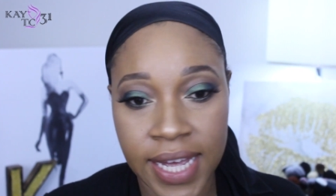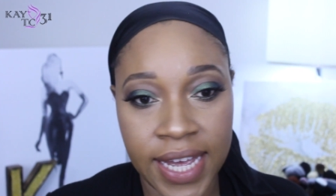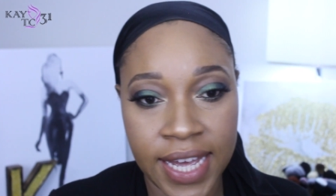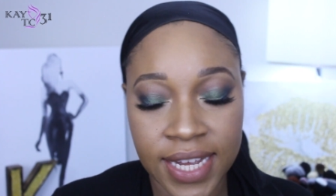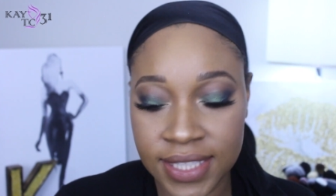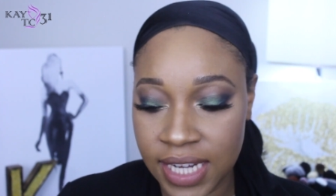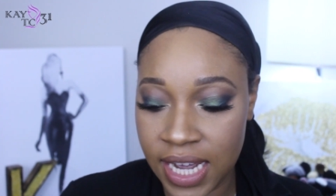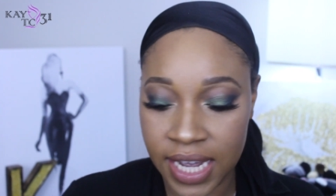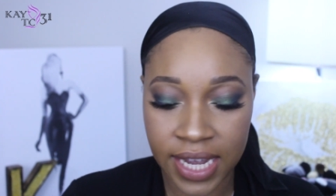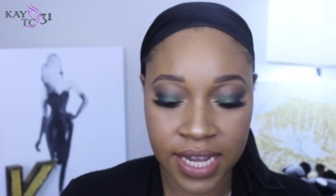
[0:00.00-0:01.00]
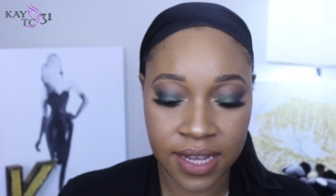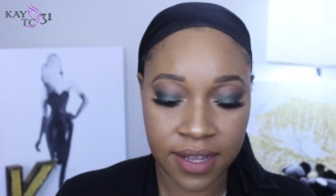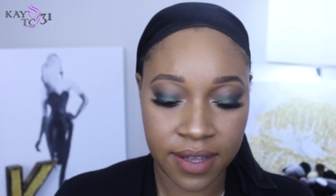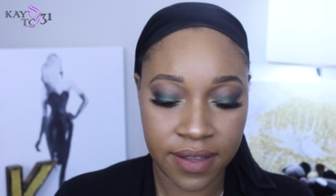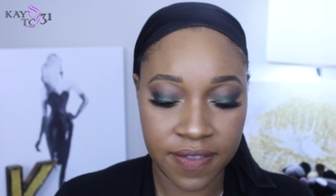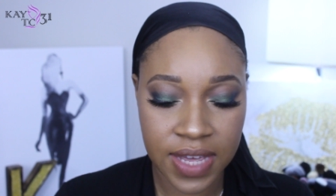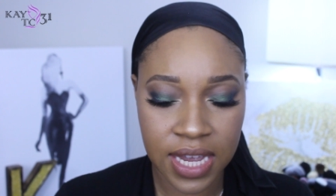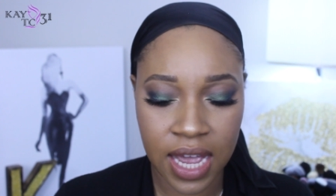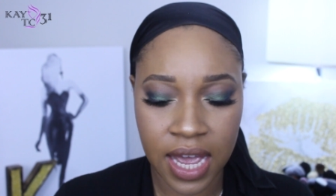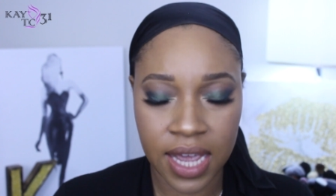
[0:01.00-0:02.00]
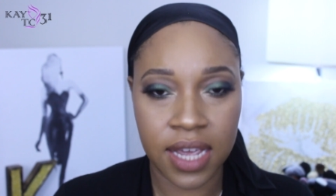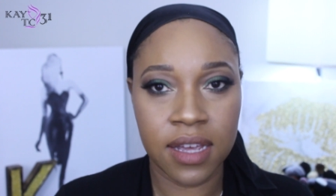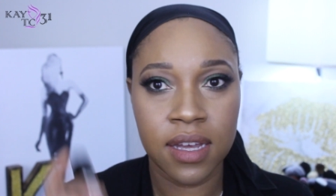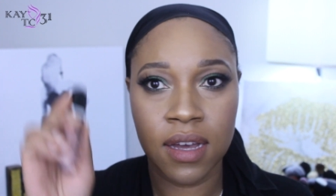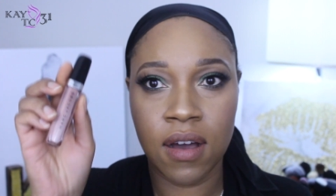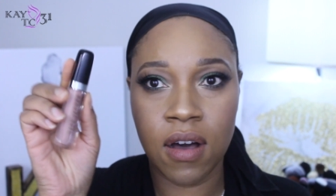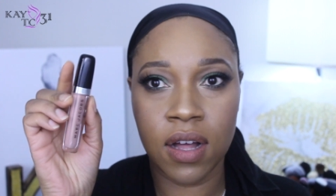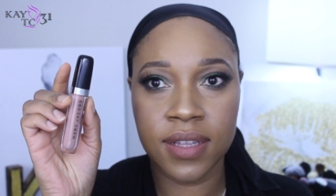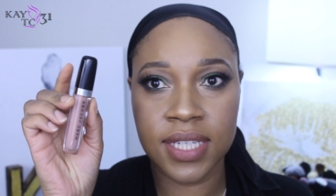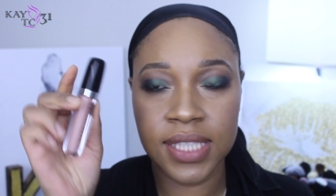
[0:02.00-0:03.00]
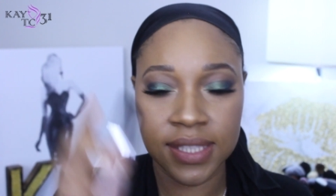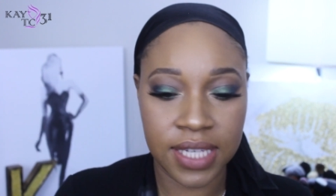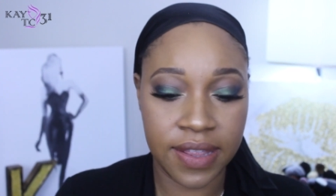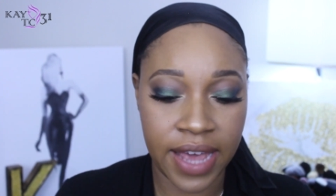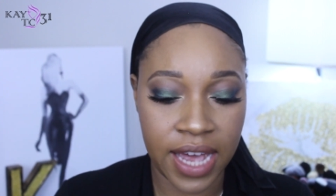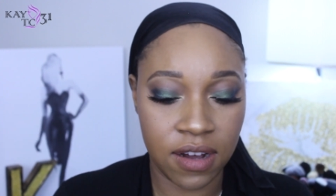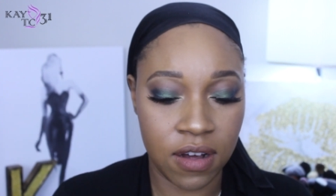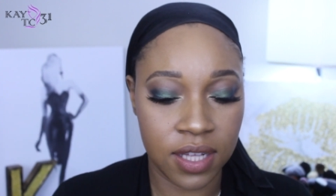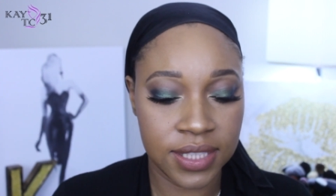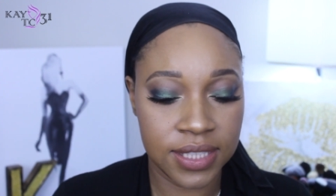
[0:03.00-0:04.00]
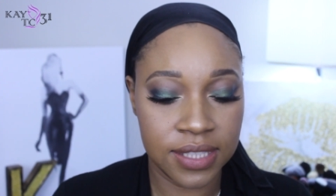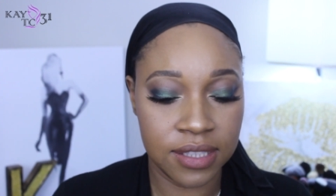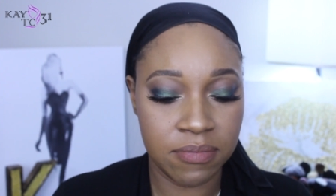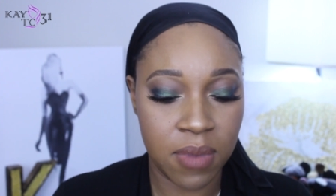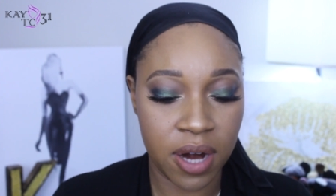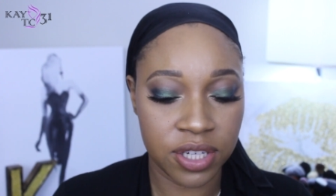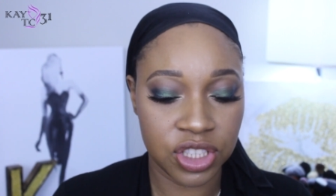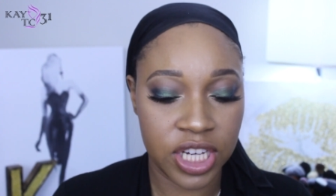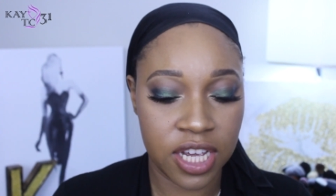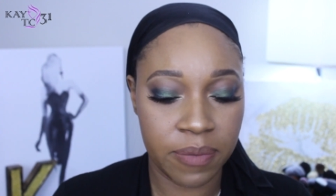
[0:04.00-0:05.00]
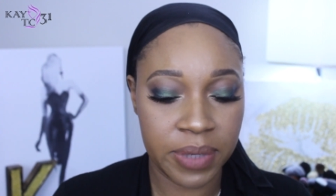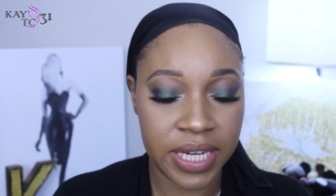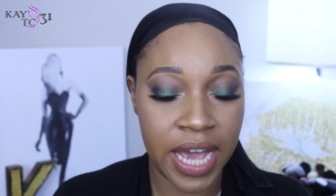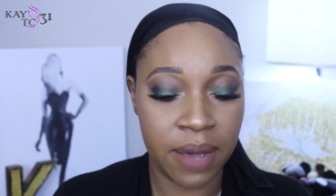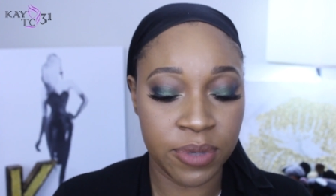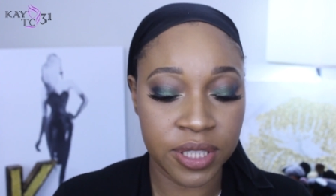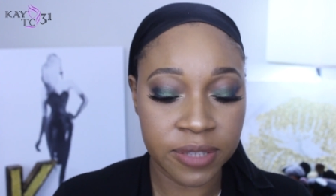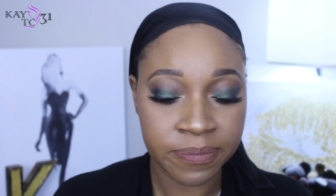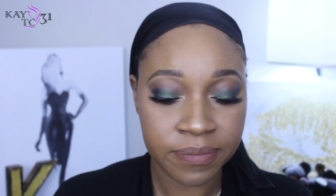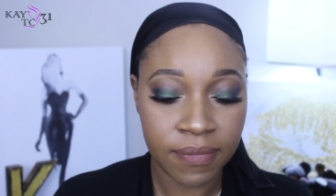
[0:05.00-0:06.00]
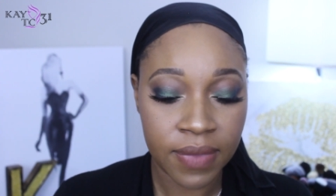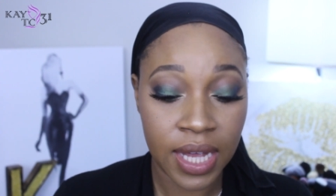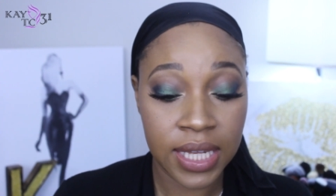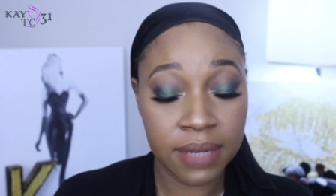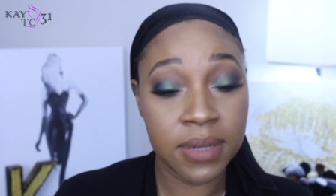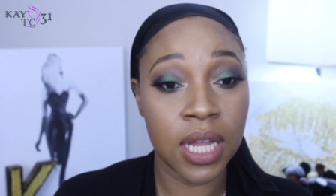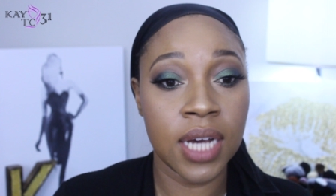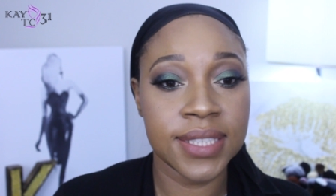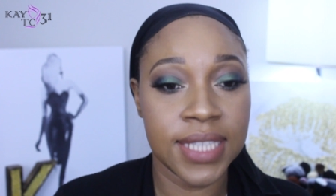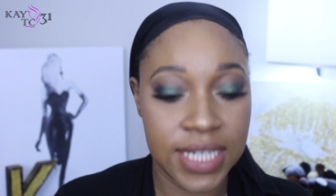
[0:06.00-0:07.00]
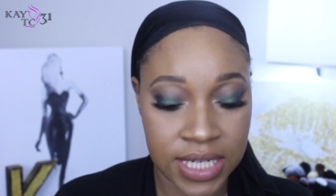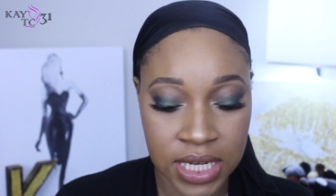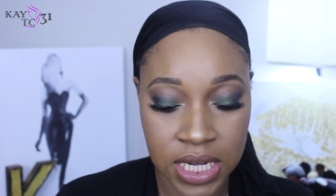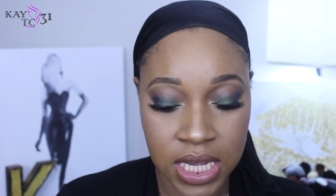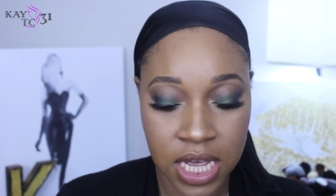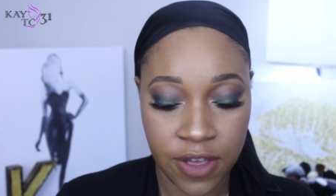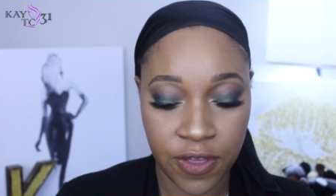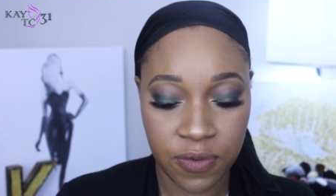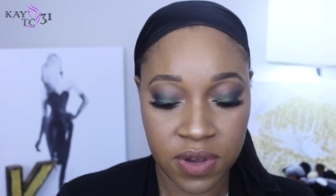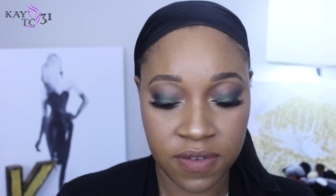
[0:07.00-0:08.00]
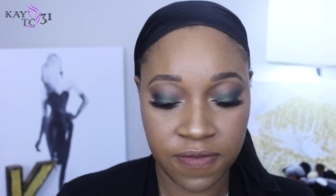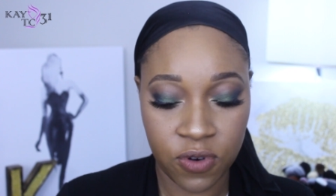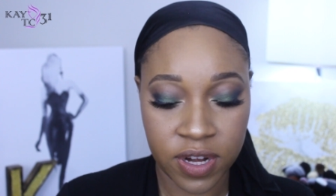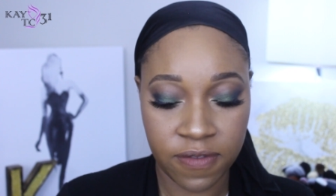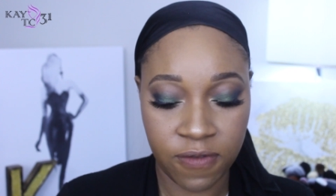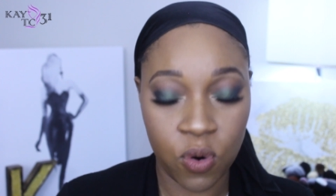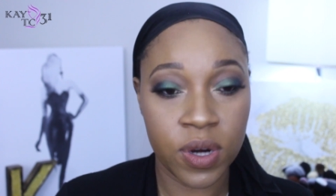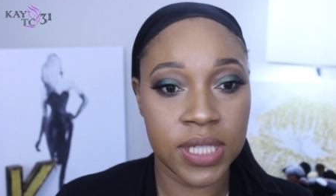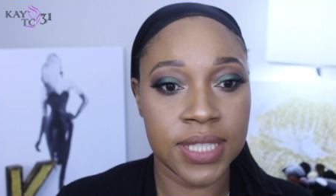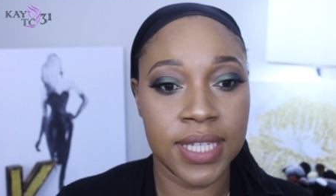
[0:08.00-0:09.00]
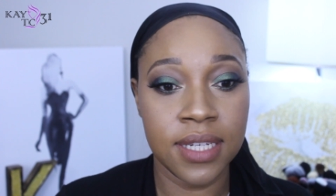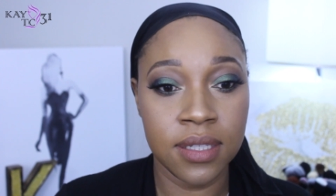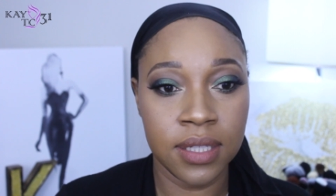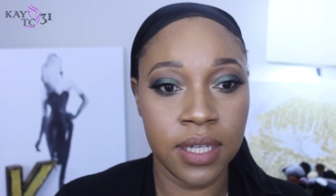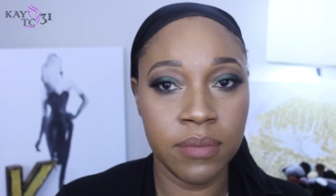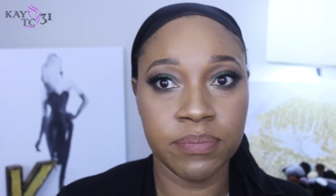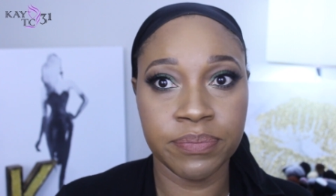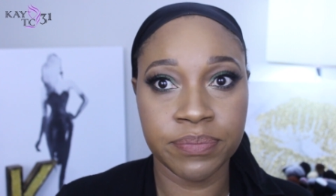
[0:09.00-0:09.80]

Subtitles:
And I think I hauled this in that haul. This is the Marc Jacob Enamored Lip Gloss in 344 Skin Deep.